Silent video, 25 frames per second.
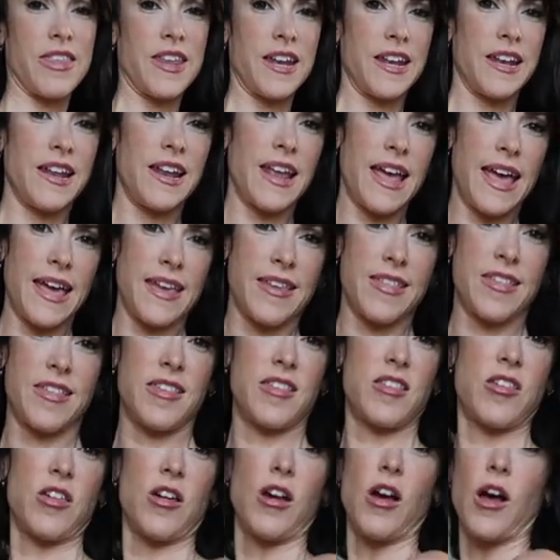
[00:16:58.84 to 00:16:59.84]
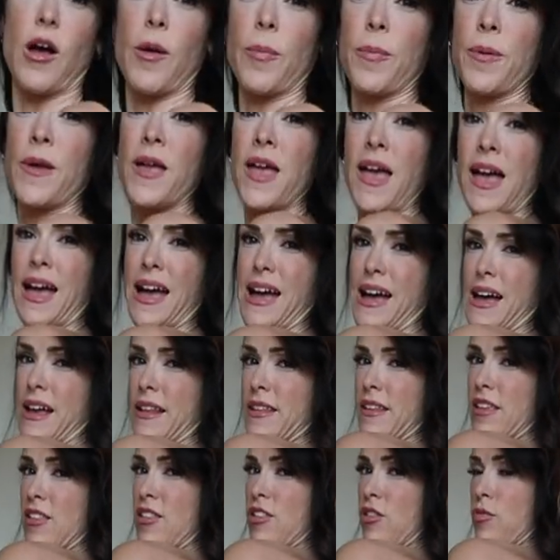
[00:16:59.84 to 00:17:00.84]
the next top,
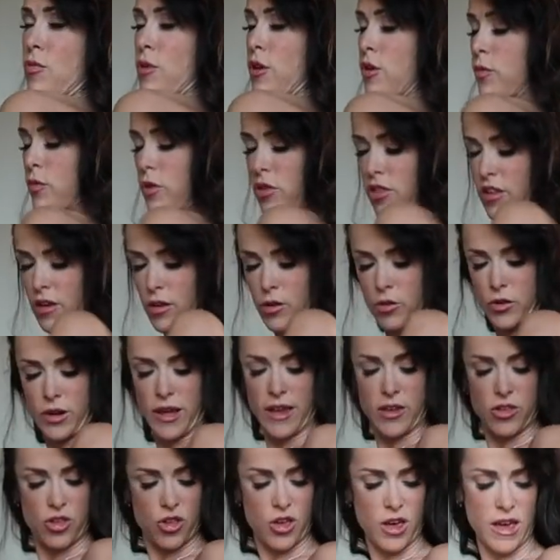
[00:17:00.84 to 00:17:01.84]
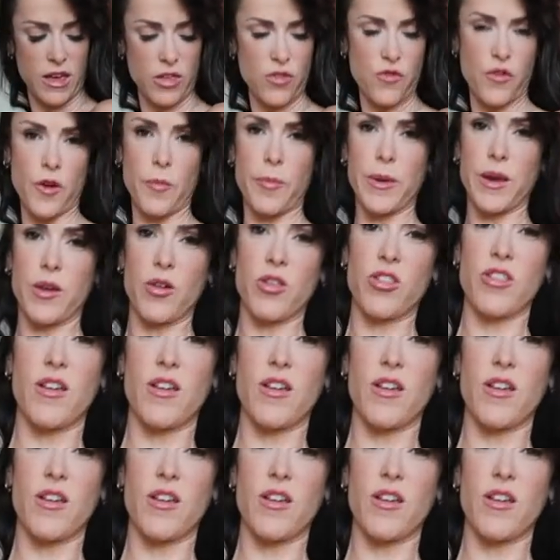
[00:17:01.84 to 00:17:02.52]
and this is one of the ones I'm going to exchange for a bigger